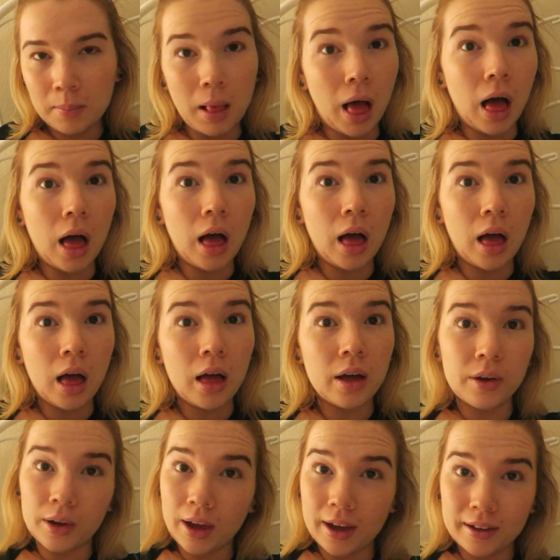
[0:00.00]
Blah.
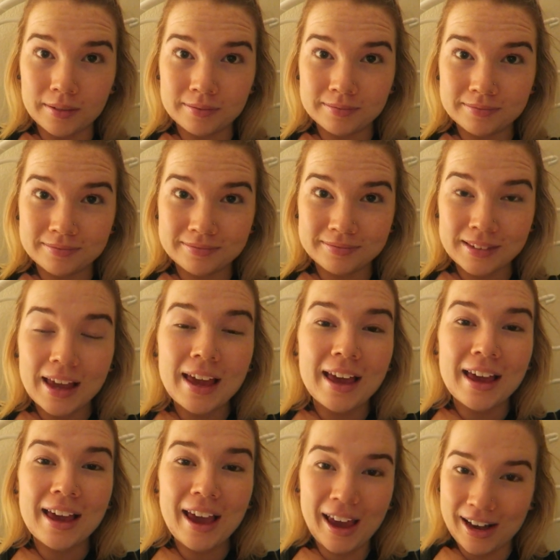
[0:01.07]
Okay.
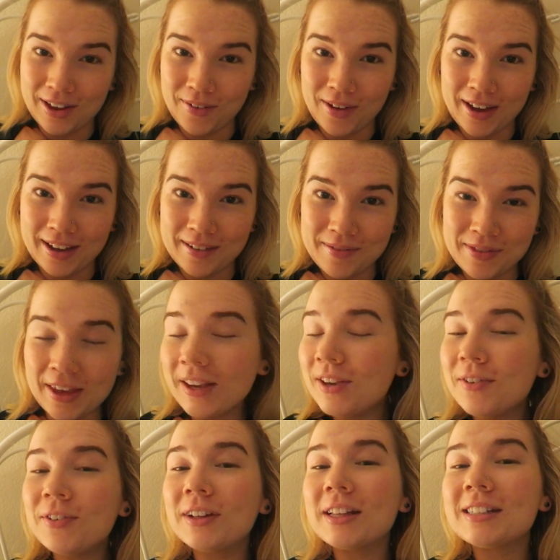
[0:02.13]
Anyway,
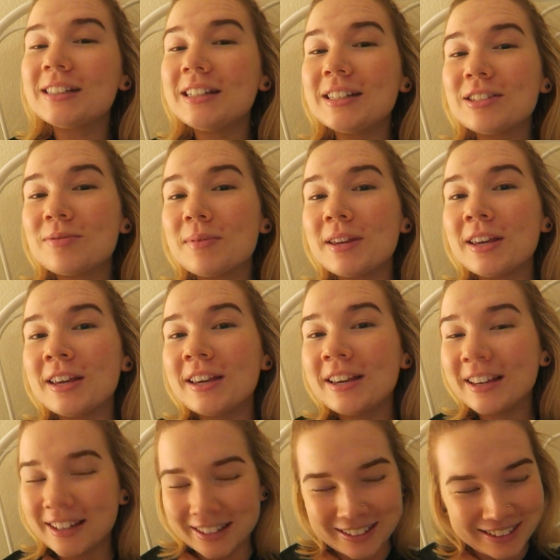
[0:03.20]
thank you for listening to
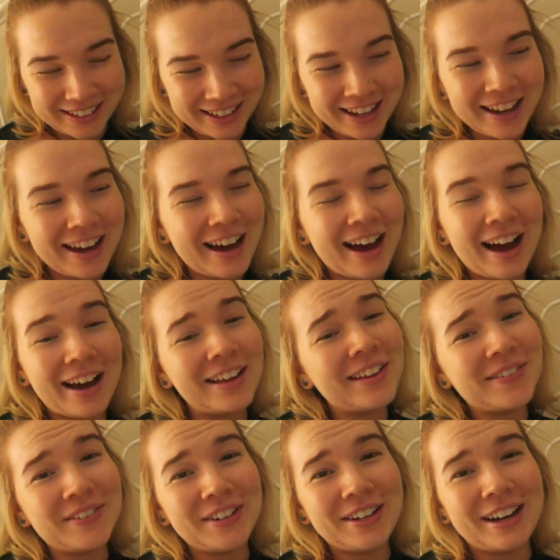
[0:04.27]
me. I
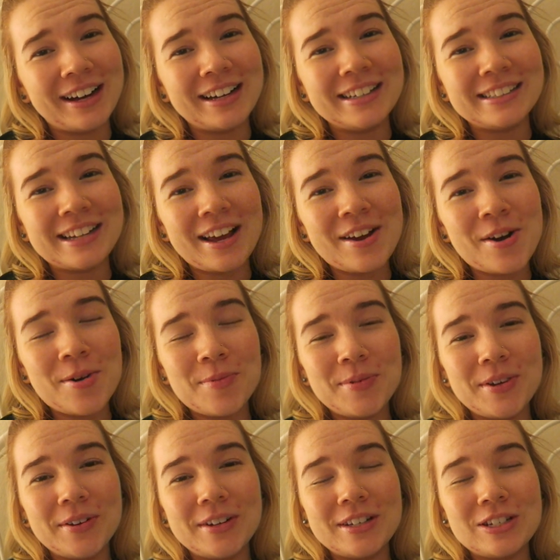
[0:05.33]
love you guys. I
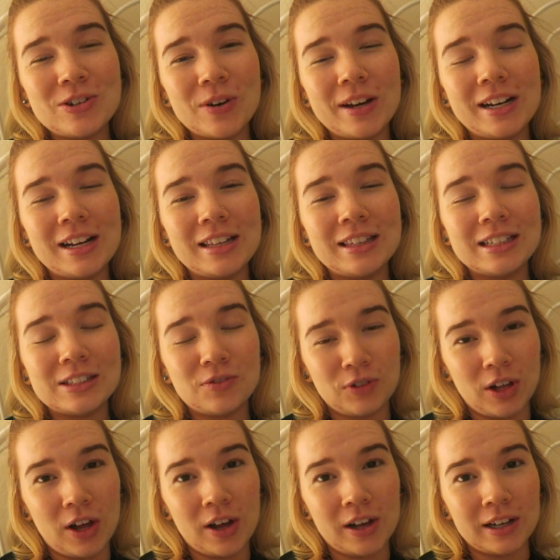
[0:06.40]
hope you enjoyed this
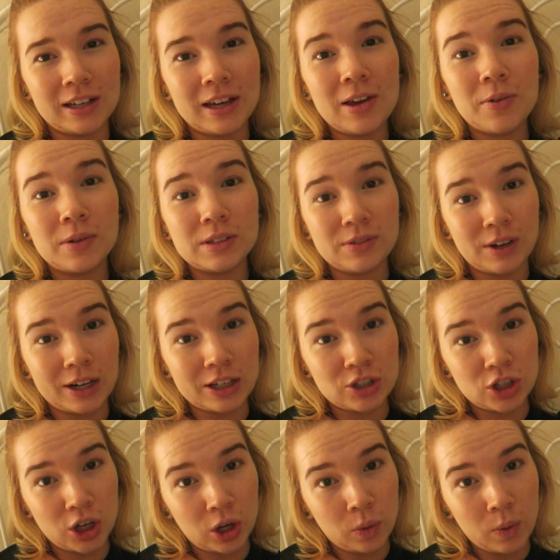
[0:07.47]
vlog. It was a very
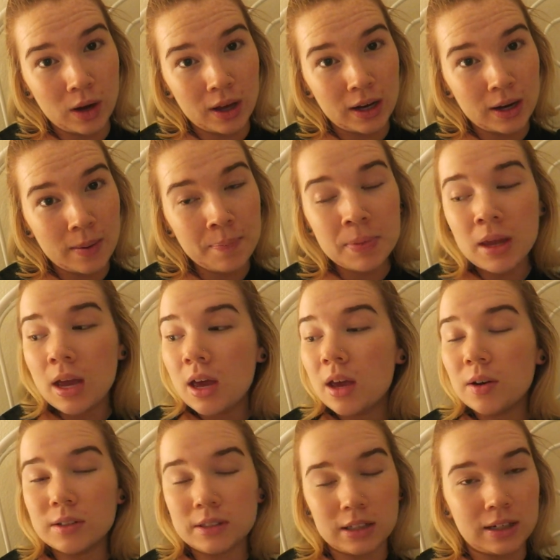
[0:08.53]
chill one.
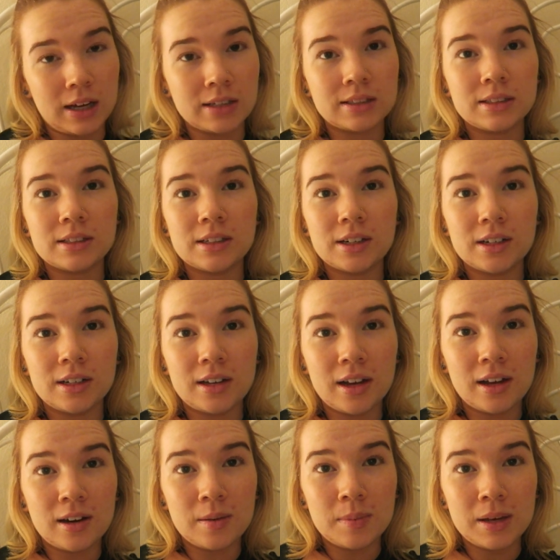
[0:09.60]
It was a necessary
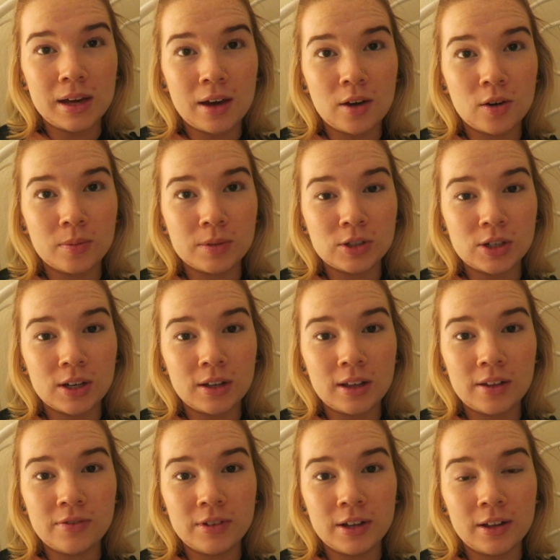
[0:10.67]
day to be at home and chill.
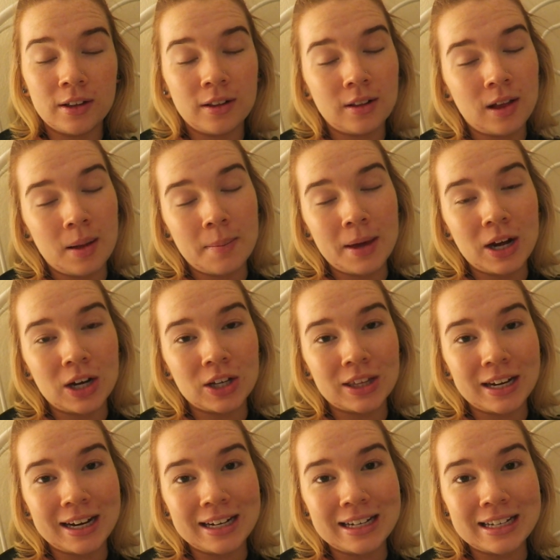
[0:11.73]
I feel a lot better
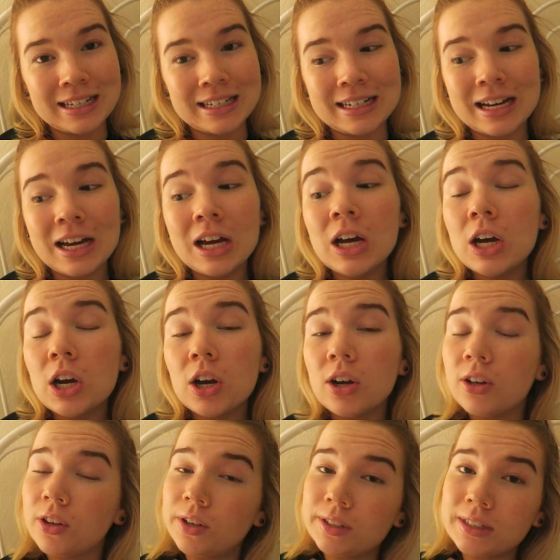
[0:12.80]
than I did
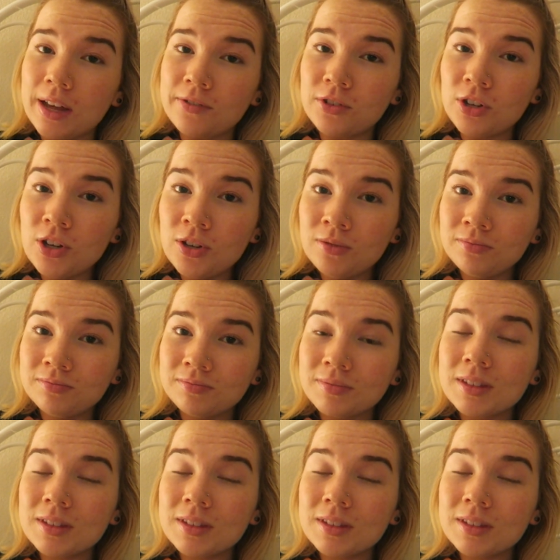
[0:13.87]
earlier this afternoon,